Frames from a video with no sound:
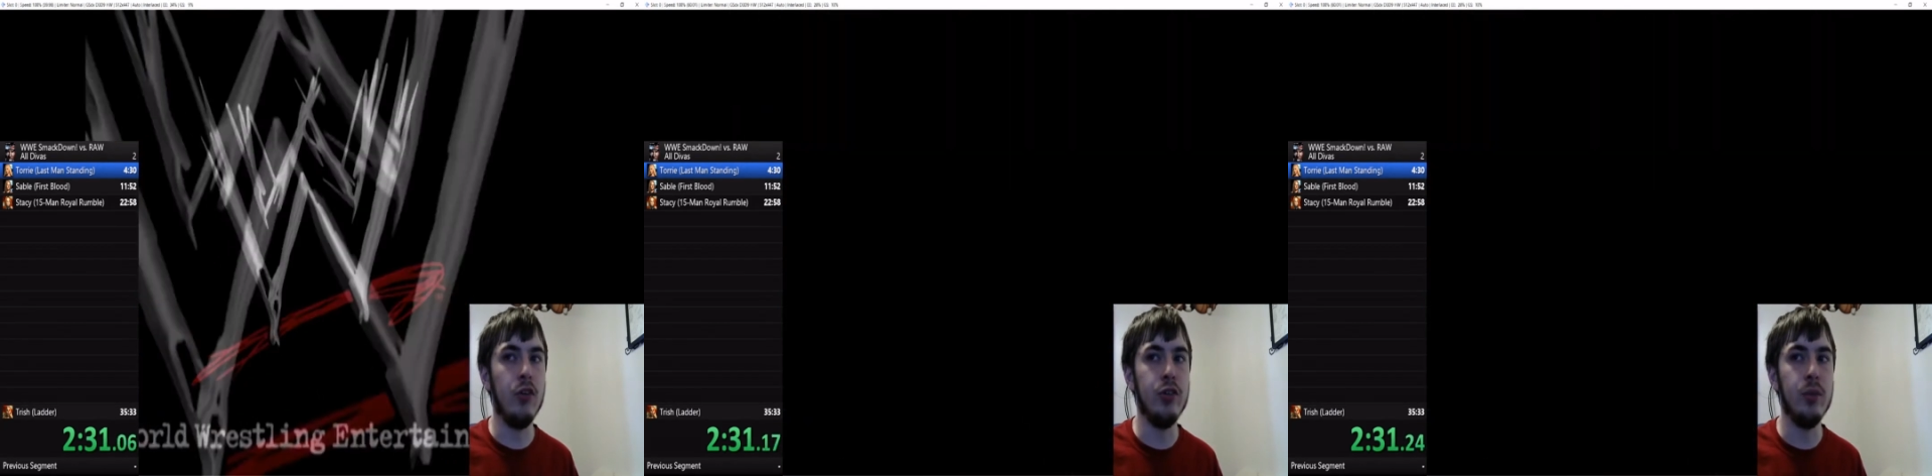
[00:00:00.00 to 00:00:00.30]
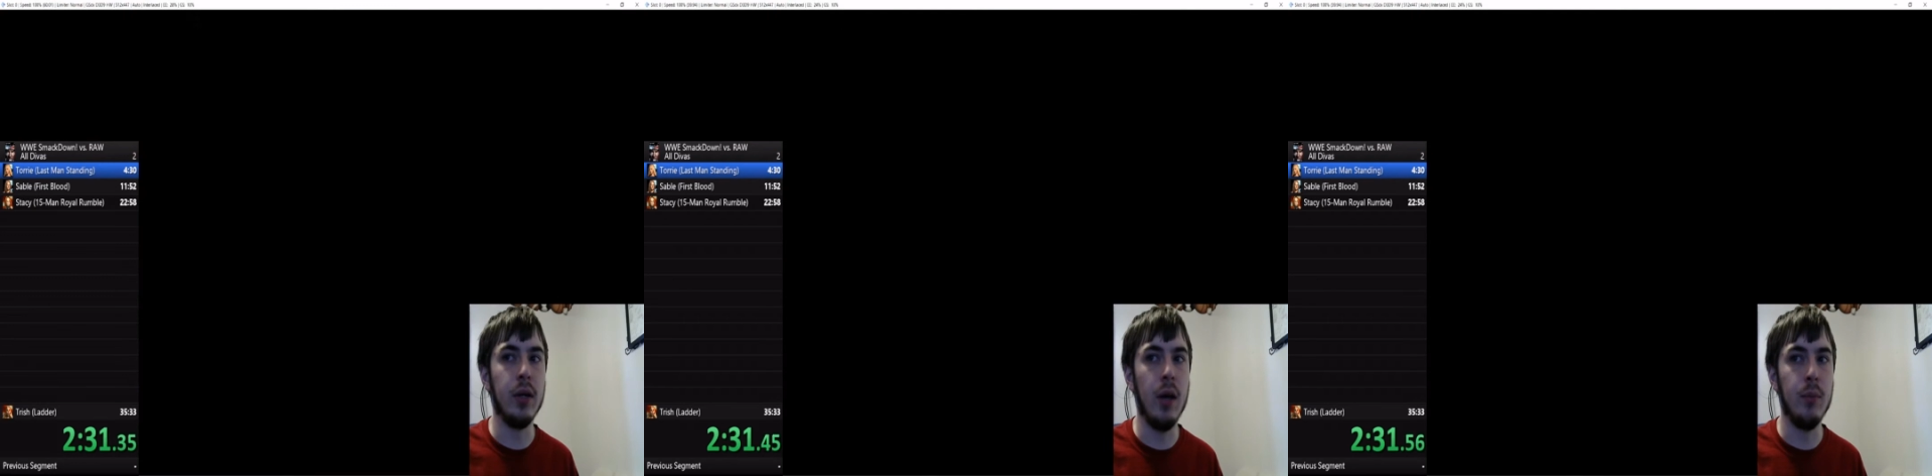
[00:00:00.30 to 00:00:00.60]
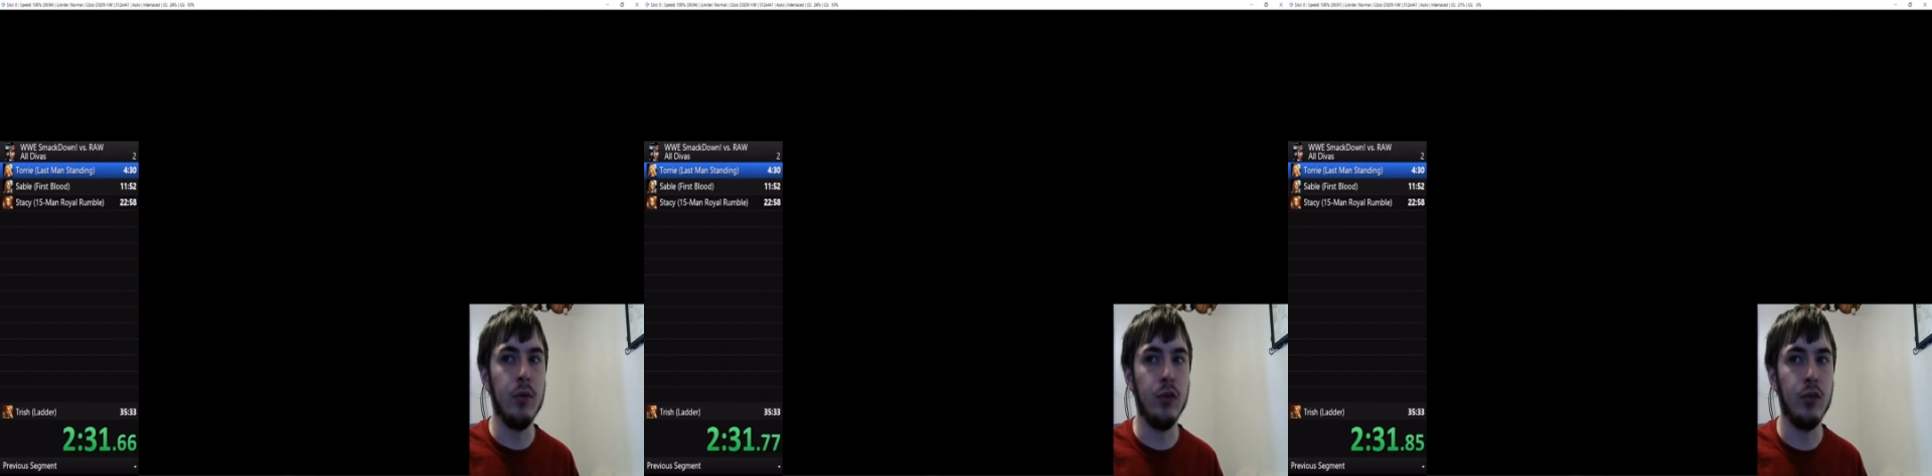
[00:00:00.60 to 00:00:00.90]
but I'm
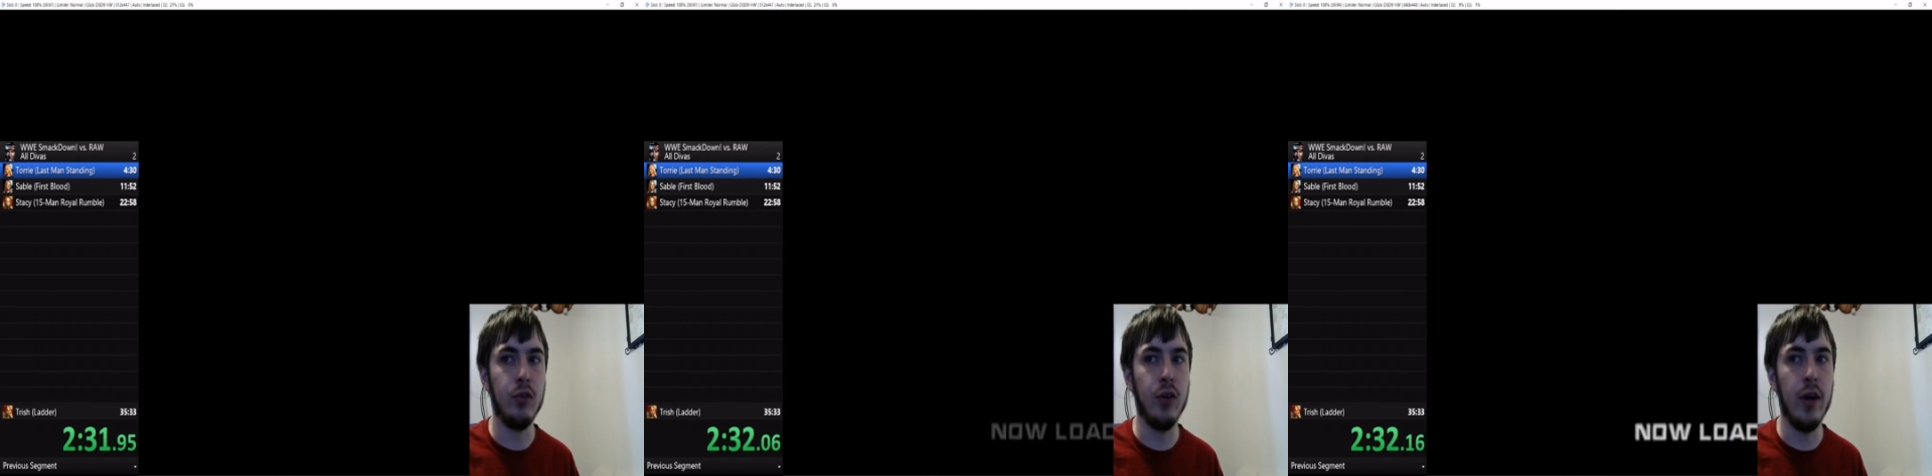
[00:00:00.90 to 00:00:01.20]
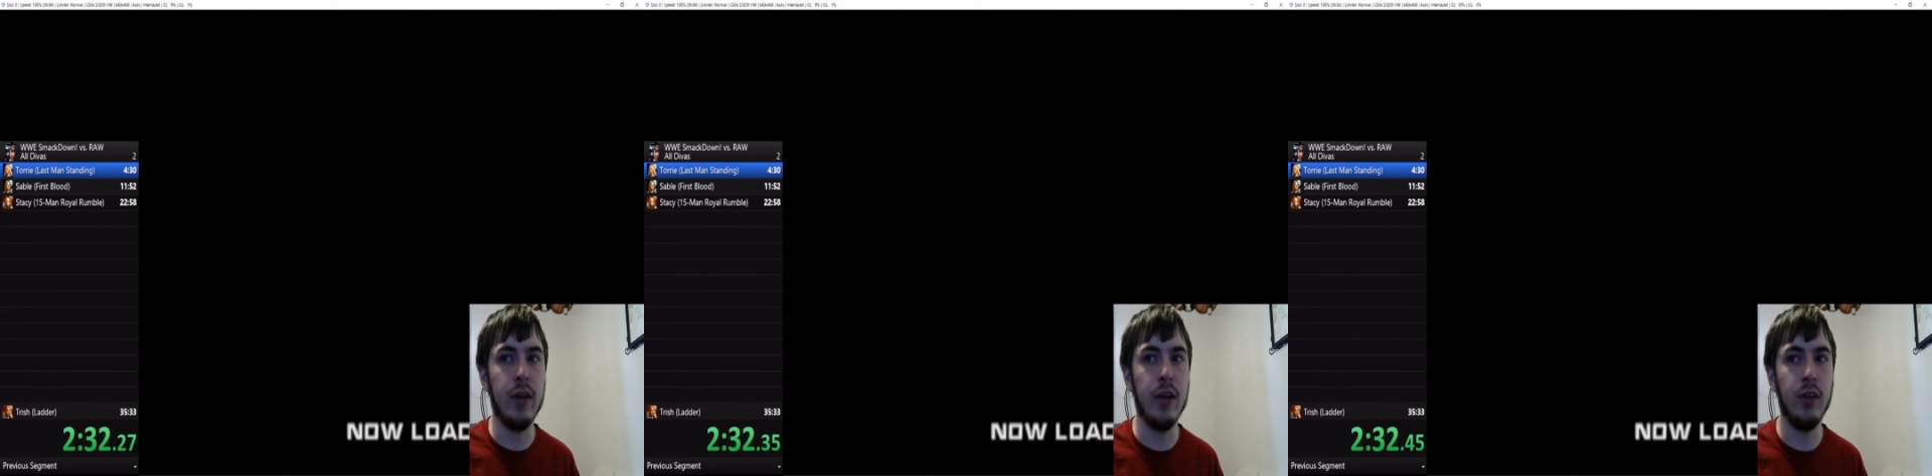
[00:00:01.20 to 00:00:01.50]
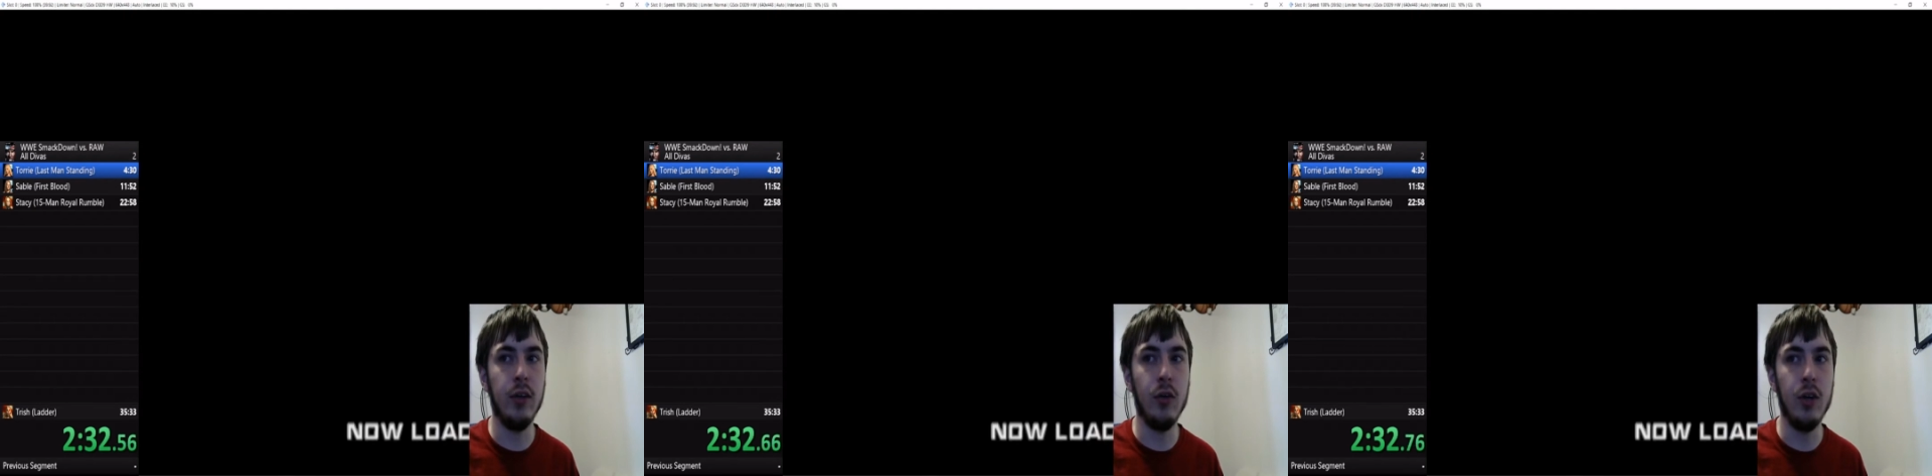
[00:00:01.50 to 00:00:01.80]
just trying not to get
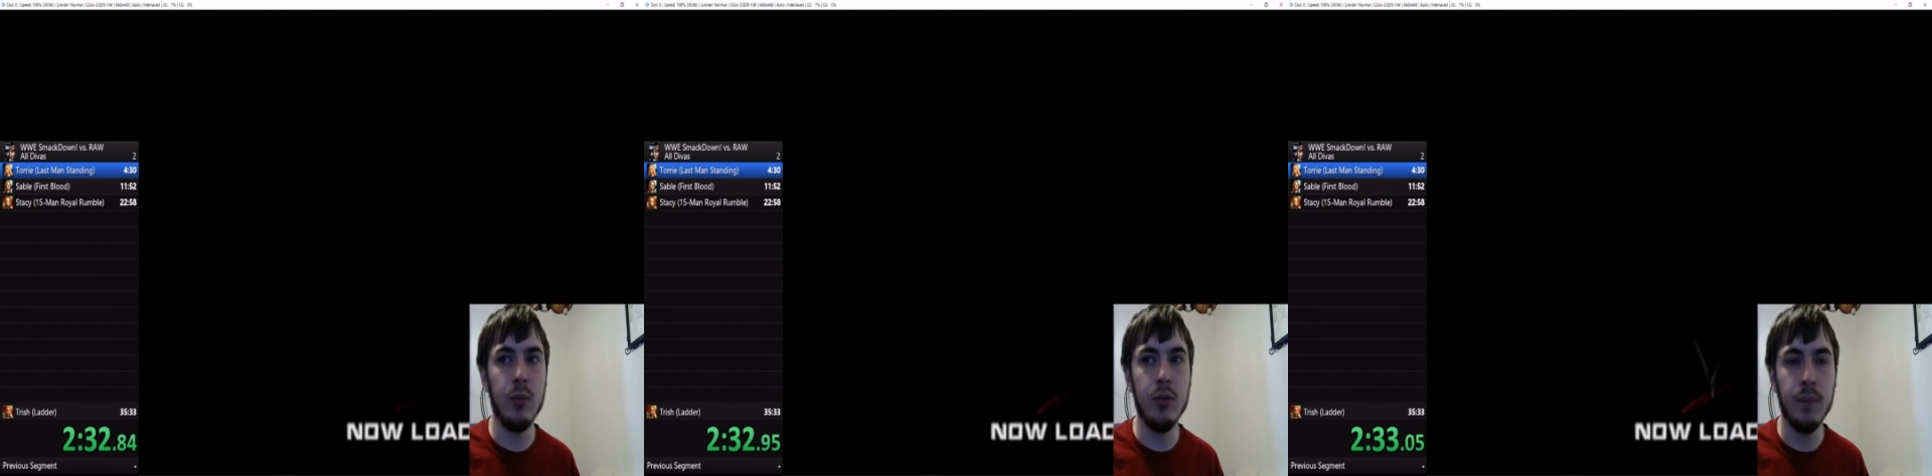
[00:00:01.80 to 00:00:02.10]
claimed.